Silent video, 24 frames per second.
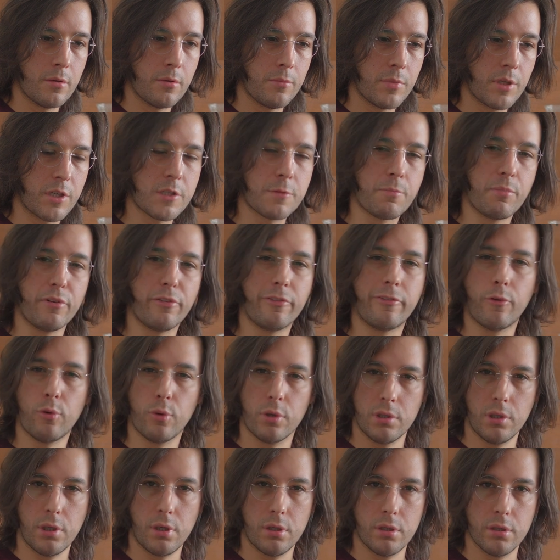Because
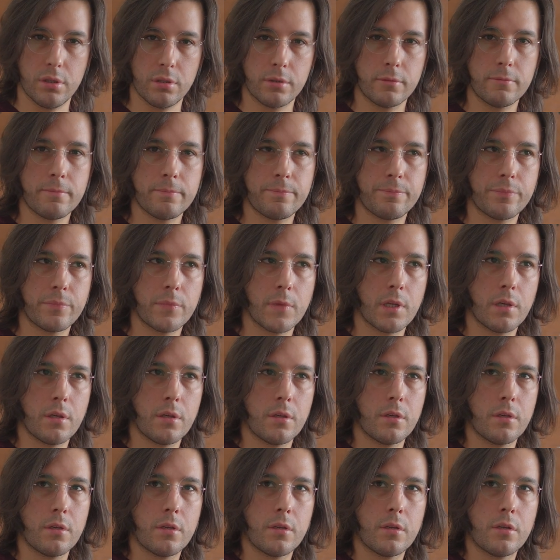before long,
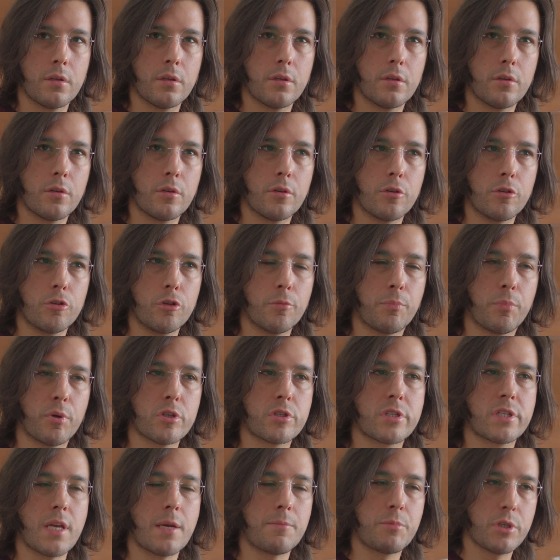your
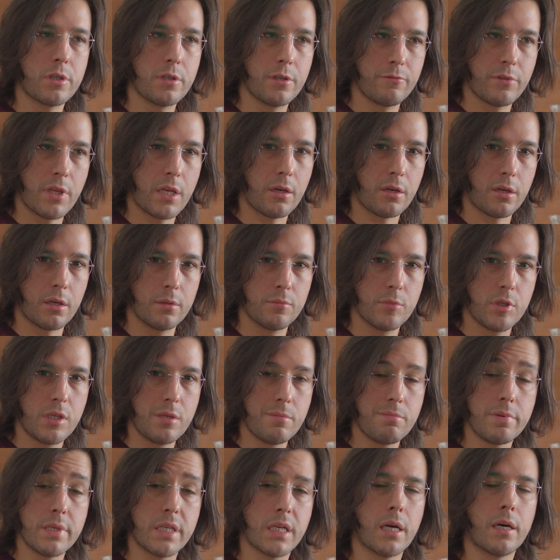perception of that harmony
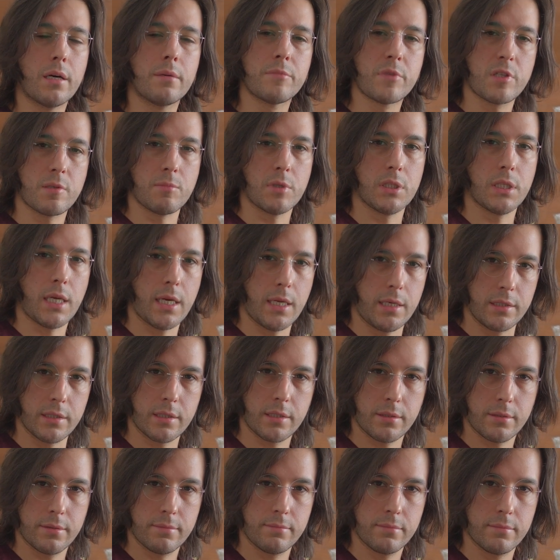becomes
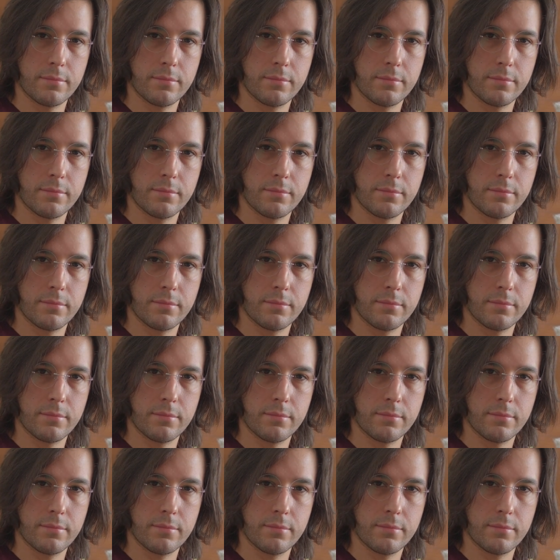melodic.